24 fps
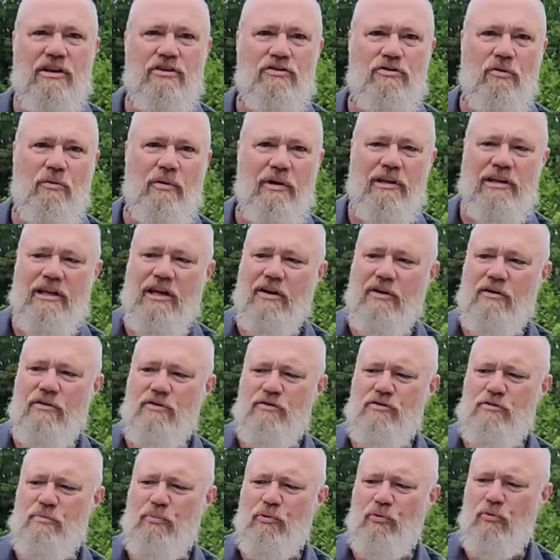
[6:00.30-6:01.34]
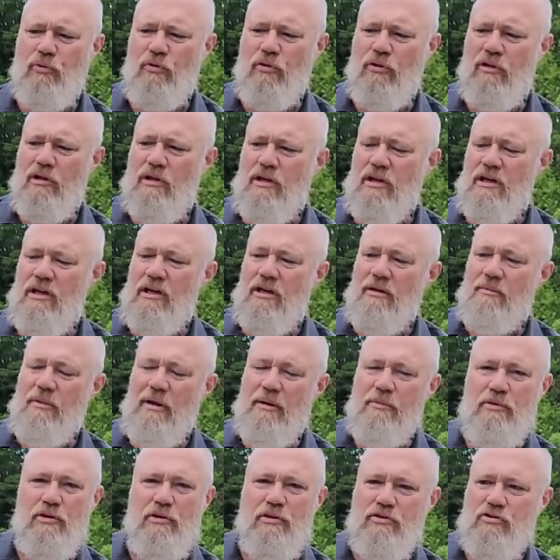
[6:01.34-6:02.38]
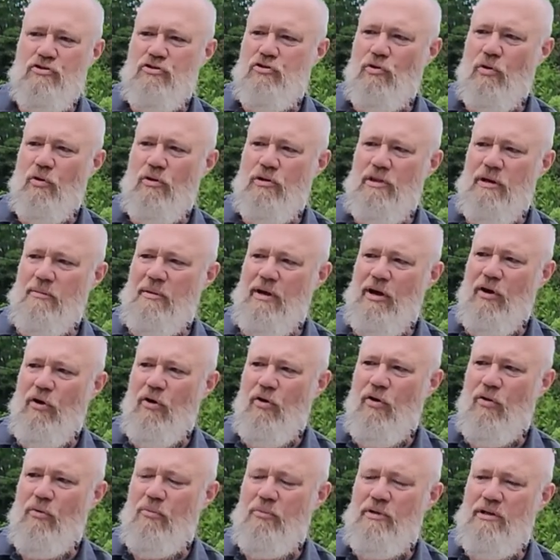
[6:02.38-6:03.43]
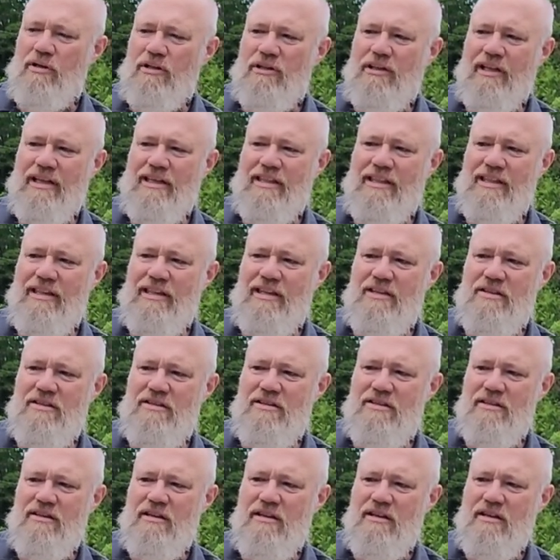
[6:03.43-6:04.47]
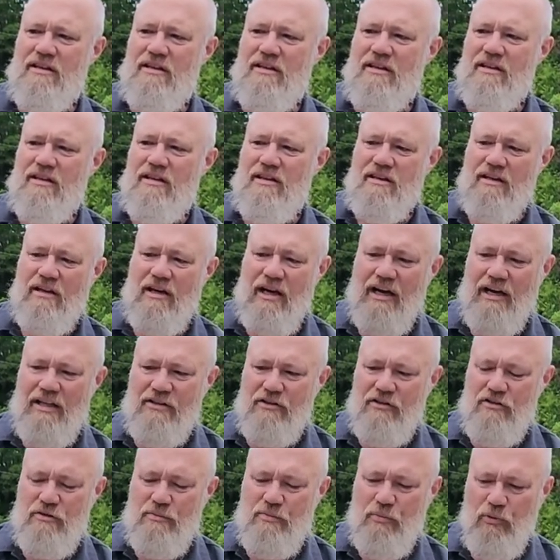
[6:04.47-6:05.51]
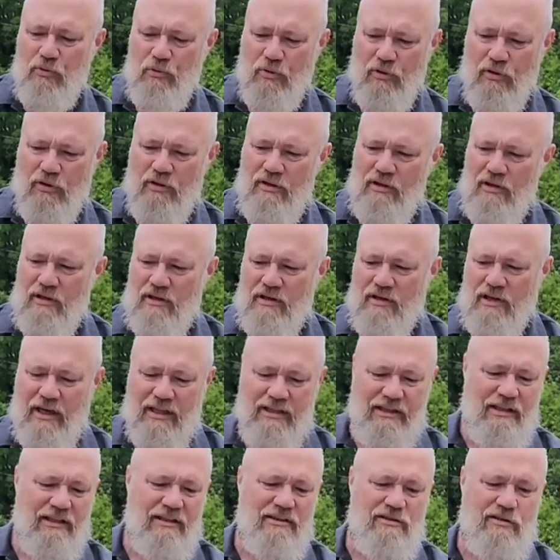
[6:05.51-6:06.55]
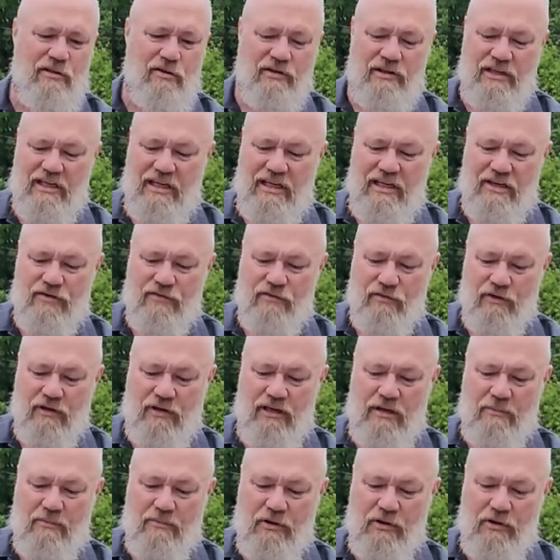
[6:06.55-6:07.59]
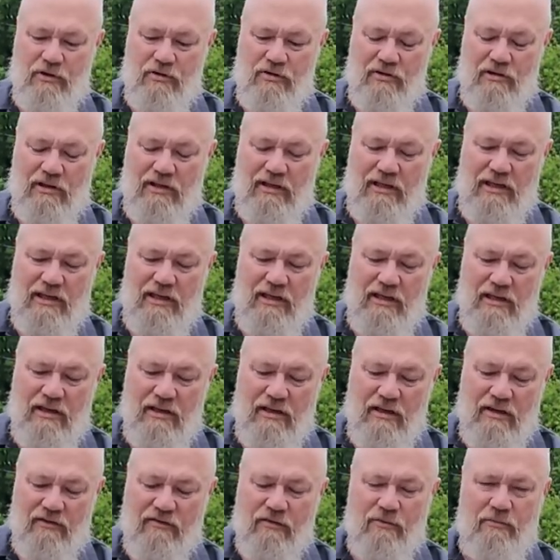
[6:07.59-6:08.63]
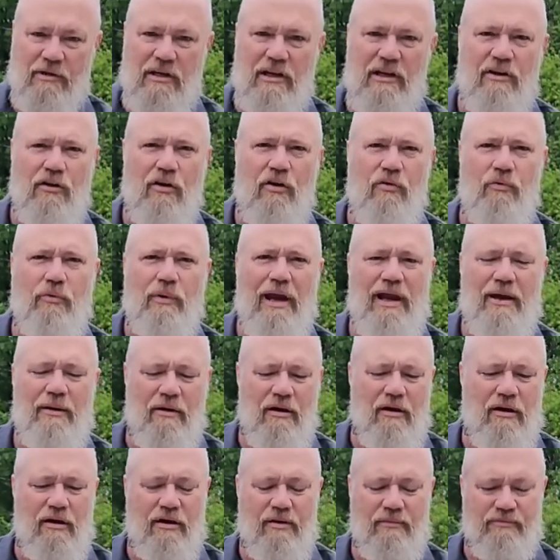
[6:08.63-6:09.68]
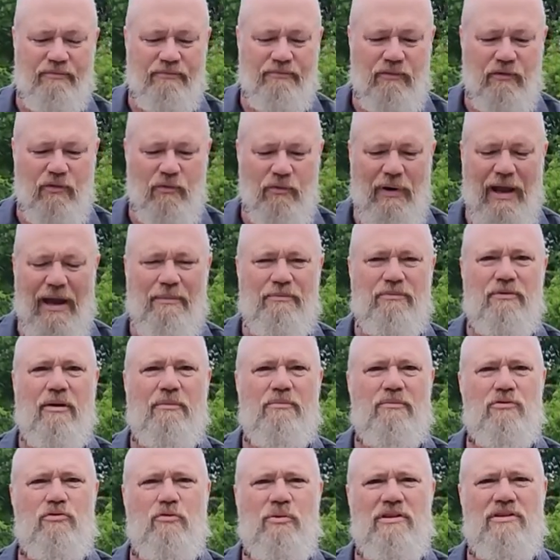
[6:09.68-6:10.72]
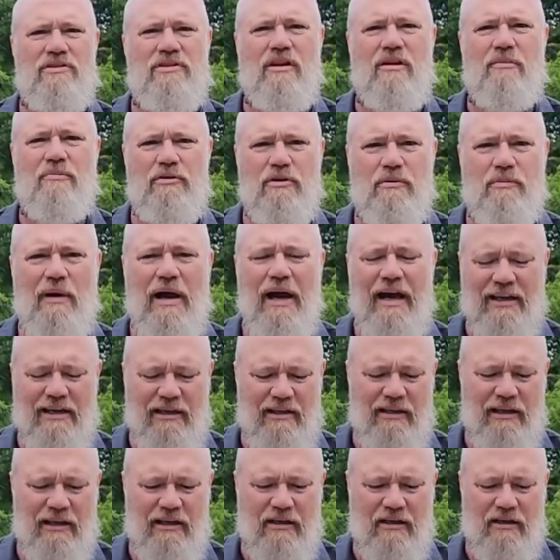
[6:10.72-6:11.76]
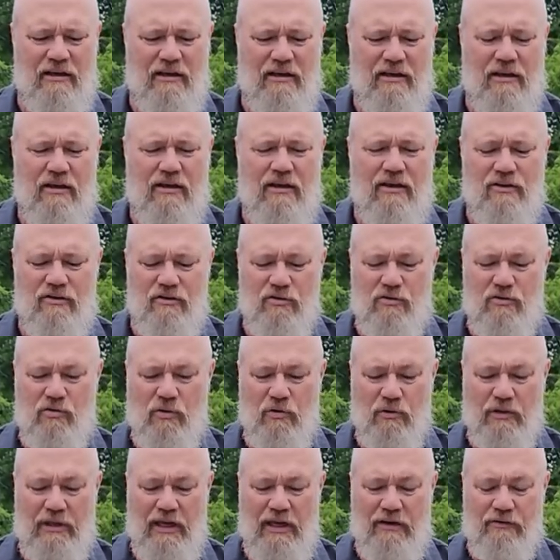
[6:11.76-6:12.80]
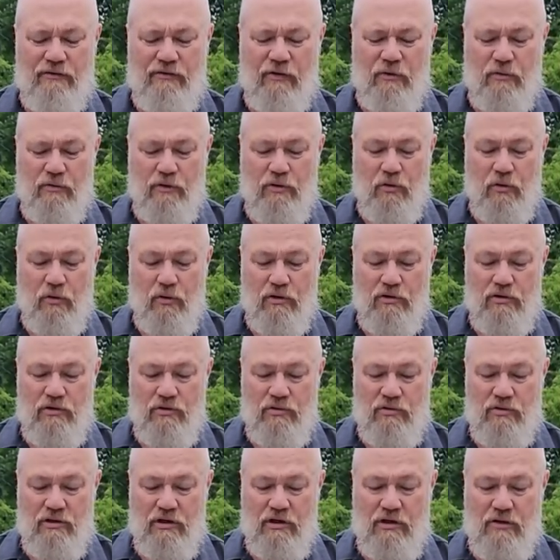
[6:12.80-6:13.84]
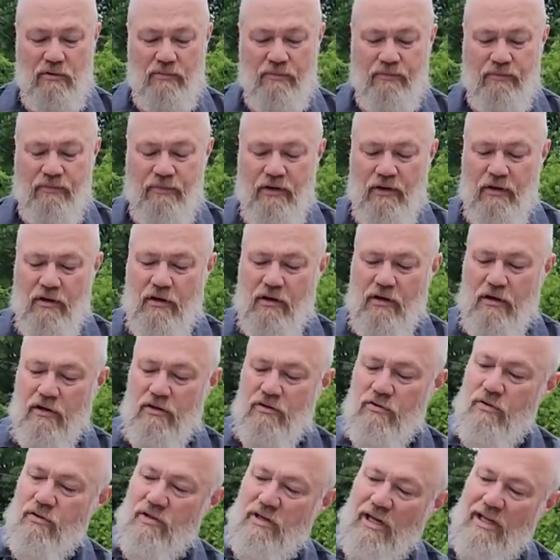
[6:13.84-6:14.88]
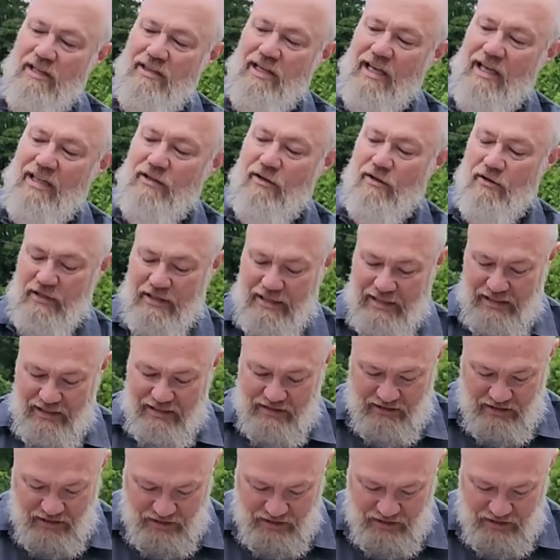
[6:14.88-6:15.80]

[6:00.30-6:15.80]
in case you don't want to carry the spool. Maybe you can store them at home like this on the spool and then this little key is for keeping your sling from getting all ra um, wrapped up and twisted up in your pocket like uh, those old headphone cords used to do. So it's got that little neat